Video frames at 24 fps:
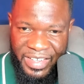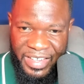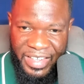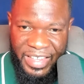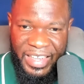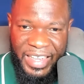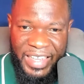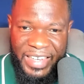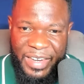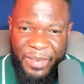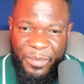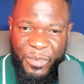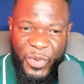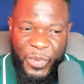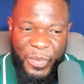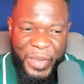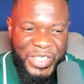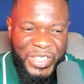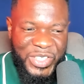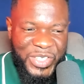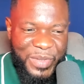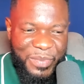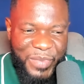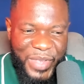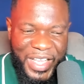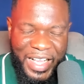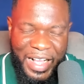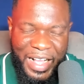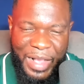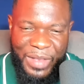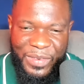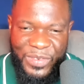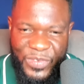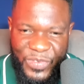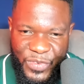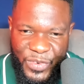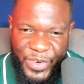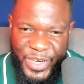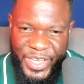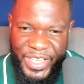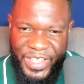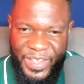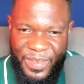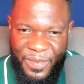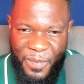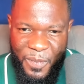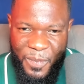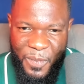And the moment she becomes free,
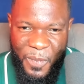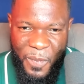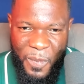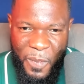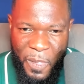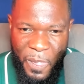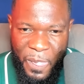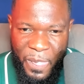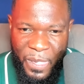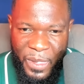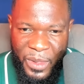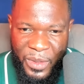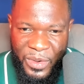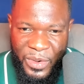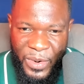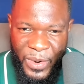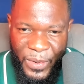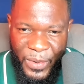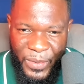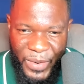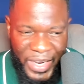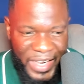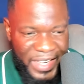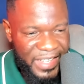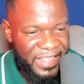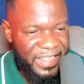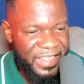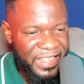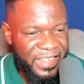right,